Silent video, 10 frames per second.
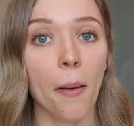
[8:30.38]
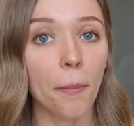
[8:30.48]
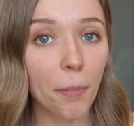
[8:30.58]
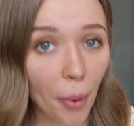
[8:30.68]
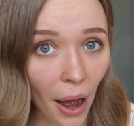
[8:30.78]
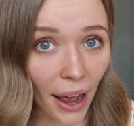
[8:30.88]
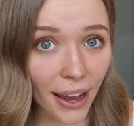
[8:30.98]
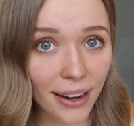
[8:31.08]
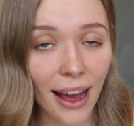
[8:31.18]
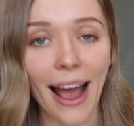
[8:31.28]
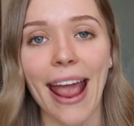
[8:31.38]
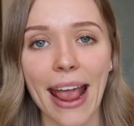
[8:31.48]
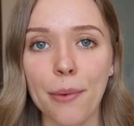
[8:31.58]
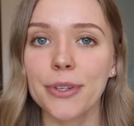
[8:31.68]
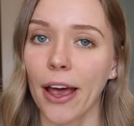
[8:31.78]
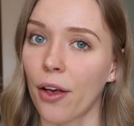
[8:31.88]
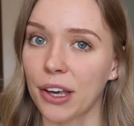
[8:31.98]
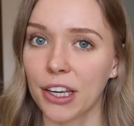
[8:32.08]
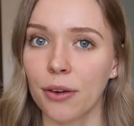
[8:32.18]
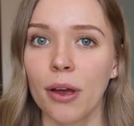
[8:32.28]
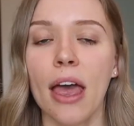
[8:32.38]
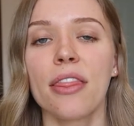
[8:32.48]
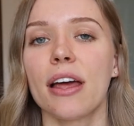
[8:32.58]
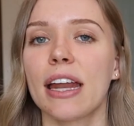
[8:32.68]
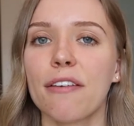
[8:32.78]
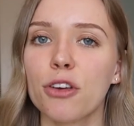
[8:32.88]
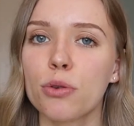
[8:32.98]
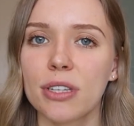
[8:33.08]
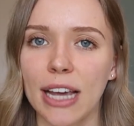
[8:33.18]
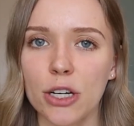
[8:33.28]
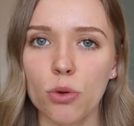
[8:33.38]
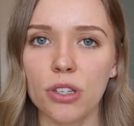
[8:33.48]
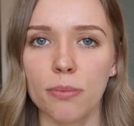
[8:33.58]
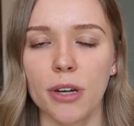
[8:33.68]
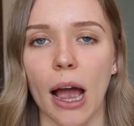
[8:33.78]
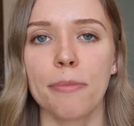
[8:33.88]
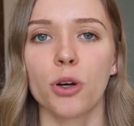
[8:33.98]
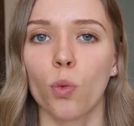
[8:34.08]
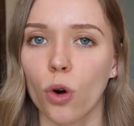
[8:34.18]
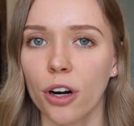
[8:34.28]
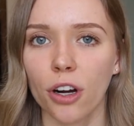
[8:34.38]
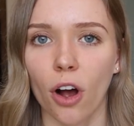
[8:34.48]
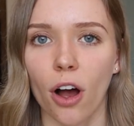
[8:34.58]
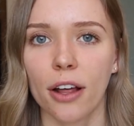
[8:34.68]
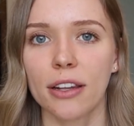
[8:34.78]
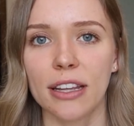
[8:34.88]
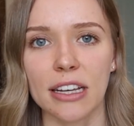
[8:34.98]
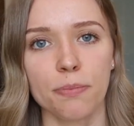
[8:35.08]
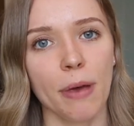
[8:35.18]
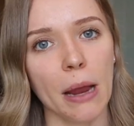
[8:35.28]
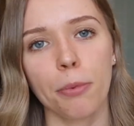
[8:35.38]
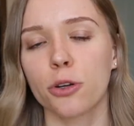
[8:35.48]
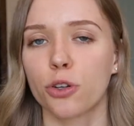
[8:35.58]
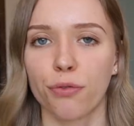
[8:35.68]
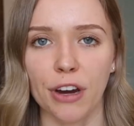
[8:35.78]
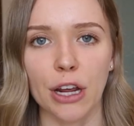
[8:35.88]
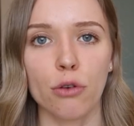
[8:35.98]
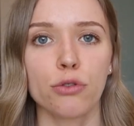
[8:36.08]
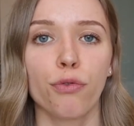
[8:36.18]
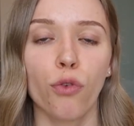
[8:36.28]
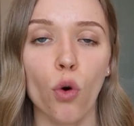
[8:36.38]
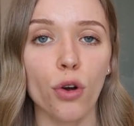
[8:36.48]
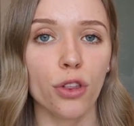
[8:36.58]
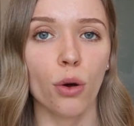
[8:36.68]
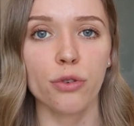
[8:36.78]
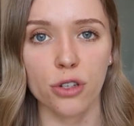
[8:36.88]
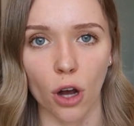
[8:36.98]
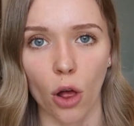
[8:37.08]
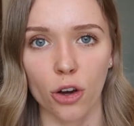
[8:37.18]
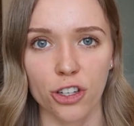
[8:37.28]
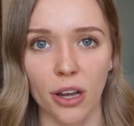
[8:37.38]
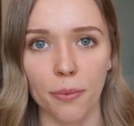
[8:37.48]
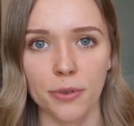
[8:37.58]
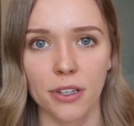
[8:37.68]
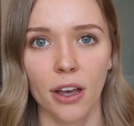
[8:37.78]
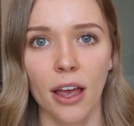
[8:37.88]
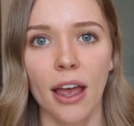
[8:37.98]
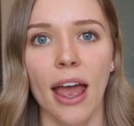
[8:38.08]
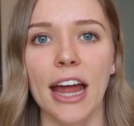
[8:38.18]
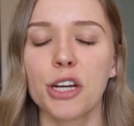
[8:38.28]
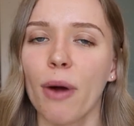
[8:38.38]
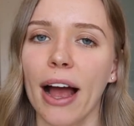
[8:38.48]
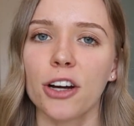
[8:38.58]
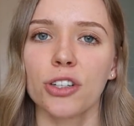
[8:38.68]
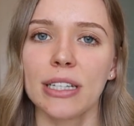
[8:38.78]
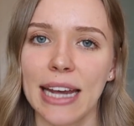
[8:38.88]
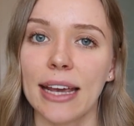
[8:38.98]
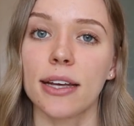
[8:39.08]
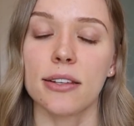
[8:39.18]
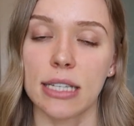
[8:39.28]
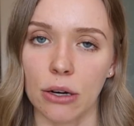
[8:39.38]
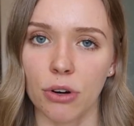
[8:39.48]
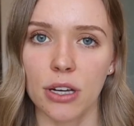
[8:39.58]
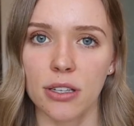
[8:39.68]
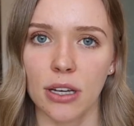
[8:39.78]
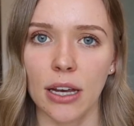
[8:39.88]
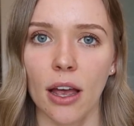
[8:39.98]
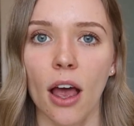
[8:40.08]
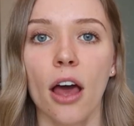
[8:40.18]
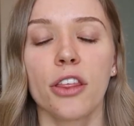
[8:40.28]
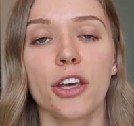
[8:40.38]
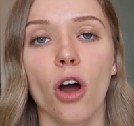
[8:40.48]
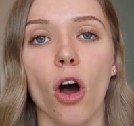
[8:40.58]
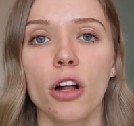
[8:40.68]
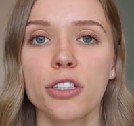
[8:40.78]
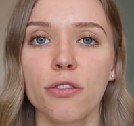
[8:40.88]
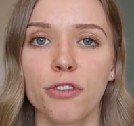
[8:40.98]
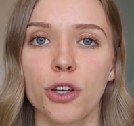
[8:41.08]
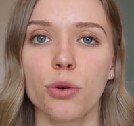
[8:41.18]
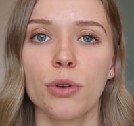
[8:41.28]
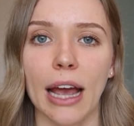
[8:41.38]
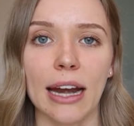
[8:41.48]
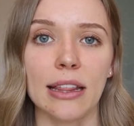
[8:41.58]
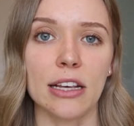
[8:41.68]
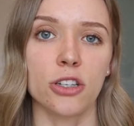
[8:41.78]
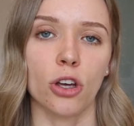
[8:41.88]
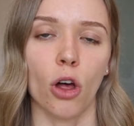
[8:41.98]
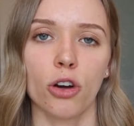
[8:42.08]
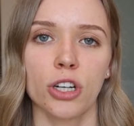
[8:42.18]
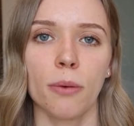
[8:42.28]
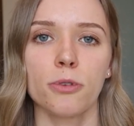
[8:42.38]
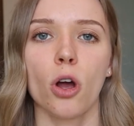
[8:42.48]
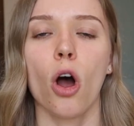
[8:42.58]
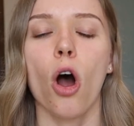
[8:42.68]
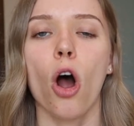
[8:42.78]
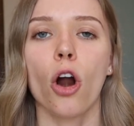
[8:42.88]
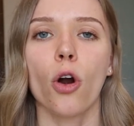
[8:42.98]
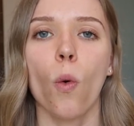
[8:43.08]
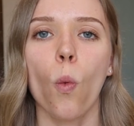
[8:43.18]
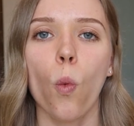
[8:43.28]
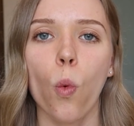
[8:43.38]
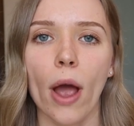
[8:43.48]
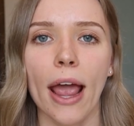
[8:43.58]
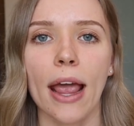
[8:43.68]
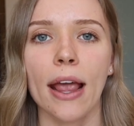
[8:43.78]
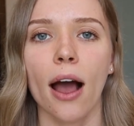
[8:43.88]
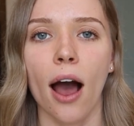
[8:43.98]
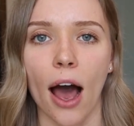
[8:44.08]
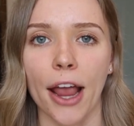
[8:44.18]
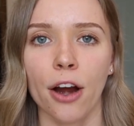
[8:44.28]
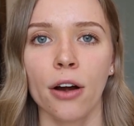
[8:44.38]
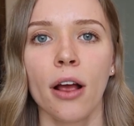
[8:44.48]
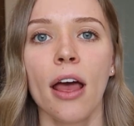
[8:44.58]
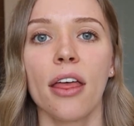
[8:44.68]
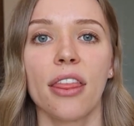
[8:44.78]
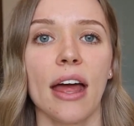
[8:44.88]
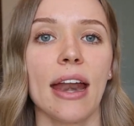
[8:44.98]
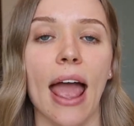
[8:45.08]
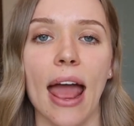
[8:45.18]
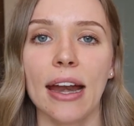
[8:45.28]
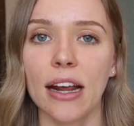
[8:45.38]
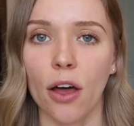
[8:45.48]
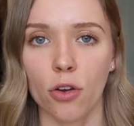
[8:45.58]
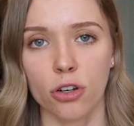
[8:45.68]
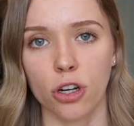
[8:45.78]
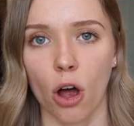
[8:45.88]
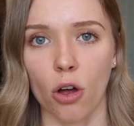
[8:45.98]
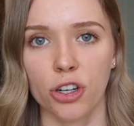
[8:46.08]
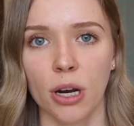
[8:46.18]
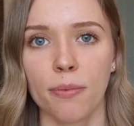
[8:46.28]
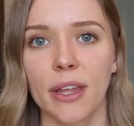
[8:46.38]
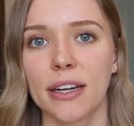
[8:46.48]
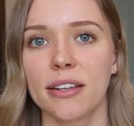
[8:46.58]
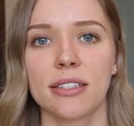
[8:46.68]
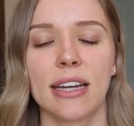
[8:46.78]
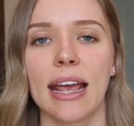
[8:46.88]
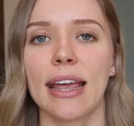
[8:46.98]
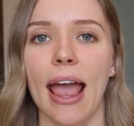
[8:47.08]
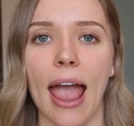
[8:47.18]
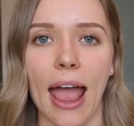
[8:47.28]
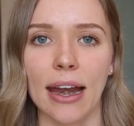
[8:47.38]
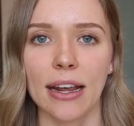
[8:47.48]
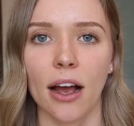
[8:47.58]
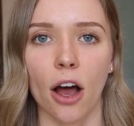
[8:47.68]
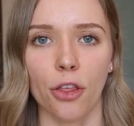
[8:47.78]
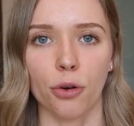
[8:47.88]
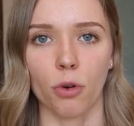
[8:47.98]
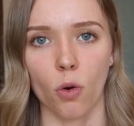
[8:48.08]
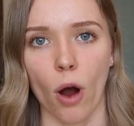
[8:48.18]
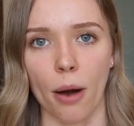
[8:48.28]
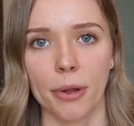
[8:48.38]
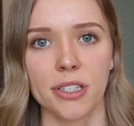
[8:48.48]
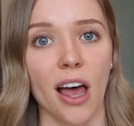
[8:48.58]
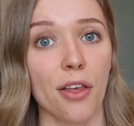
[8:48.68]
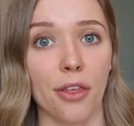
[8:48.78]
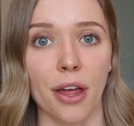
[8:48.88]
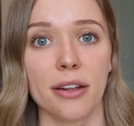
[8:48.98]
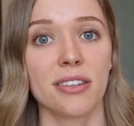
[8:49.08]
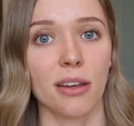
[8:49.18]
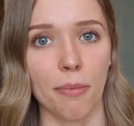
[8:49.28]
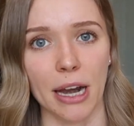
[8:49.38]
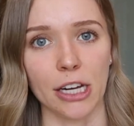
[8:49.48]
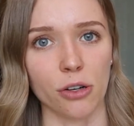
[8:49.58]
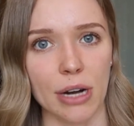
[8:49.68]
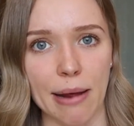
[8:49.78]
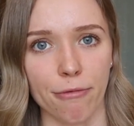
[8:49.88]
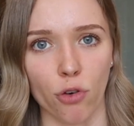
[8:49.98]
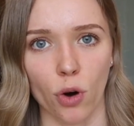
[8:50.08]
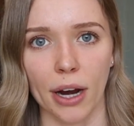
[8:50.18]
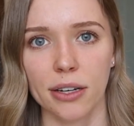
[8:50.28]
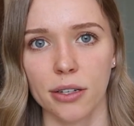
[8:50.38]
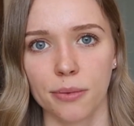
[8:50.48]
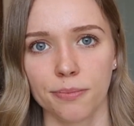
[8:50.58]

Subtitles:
But I am telling you that if you schedule some time to work on these papers or videos for those scholarships, and you actually take it seriously, the odds of you getting these scholarships are way higher than any other scholarship that doesn't take any other requirements other than submitting your name for it.